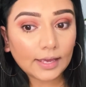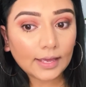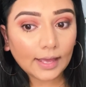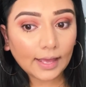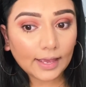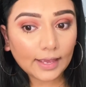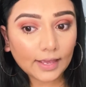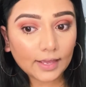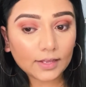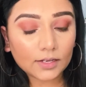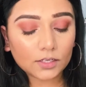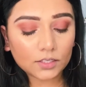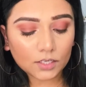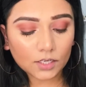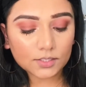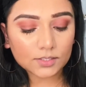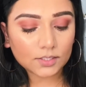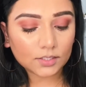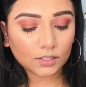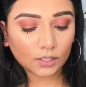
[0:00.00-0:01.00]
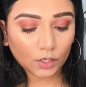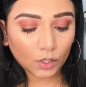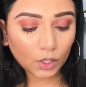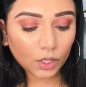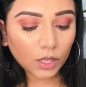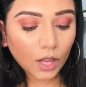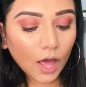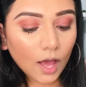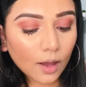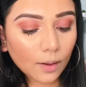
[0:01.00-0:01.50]
It doesn't
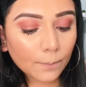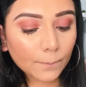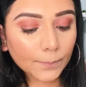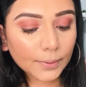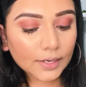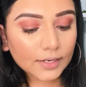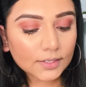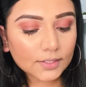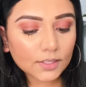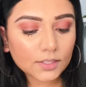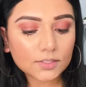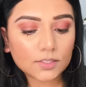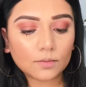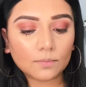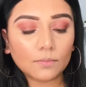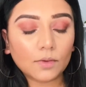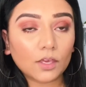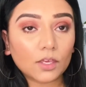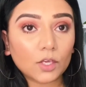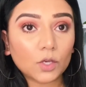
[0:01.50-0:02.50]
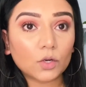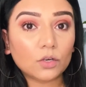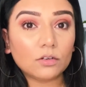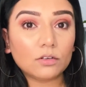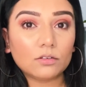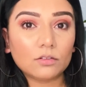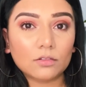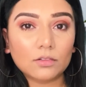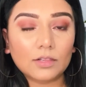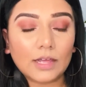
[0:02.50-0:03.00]
clump, it doesn't make your
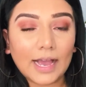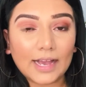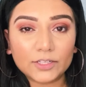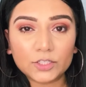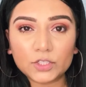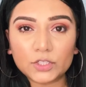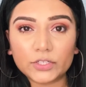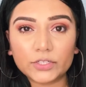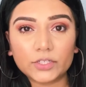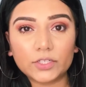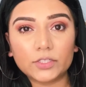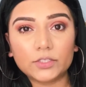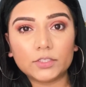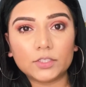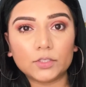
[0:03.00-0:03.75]
lashes